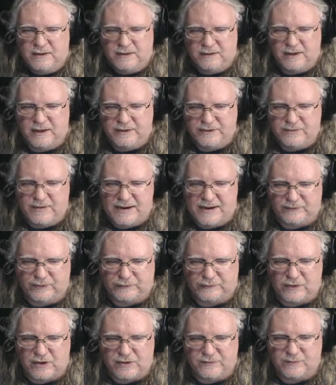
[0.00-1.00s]
you have to
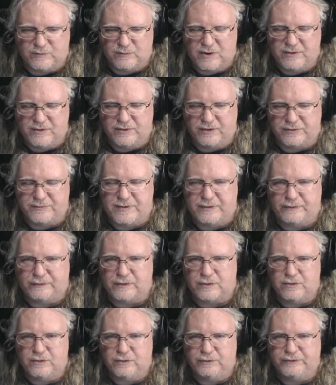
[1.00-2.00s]
start from one of the three
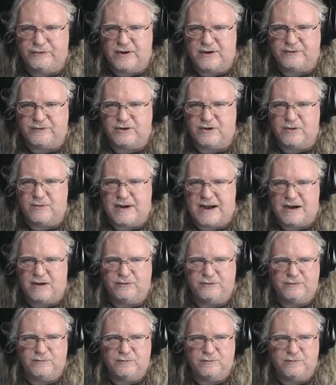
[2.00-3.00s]
circles. You have to go
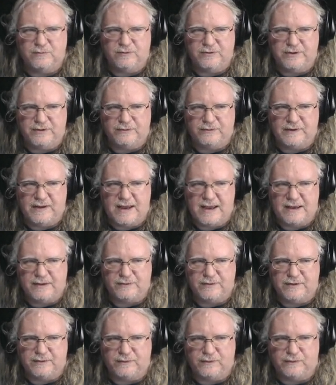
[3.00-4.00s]
out these
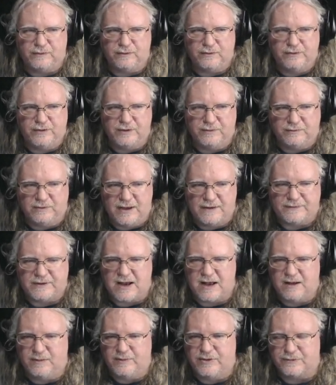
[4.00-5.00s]
exits. The left
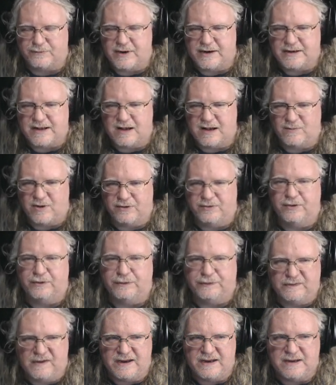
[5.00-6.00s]
column and the right column are the
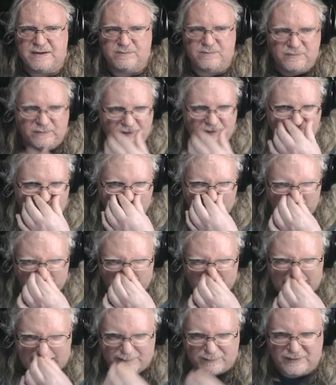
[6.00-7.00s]
same. This is a
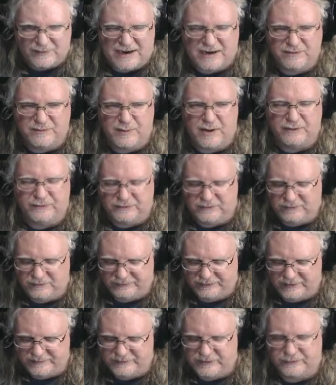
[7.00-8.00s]
wraparound puzzle,
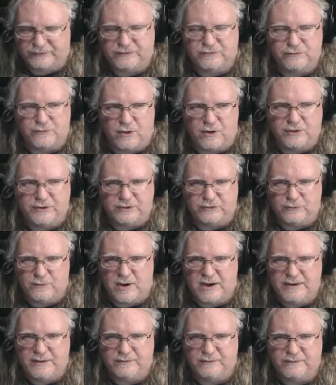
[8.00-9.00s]
so I've just drawn it
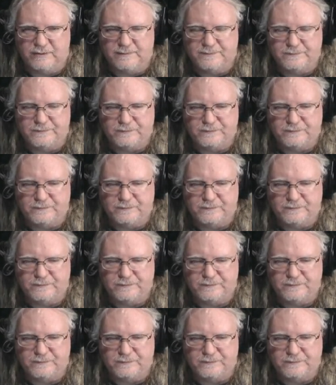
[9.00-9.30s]
twice.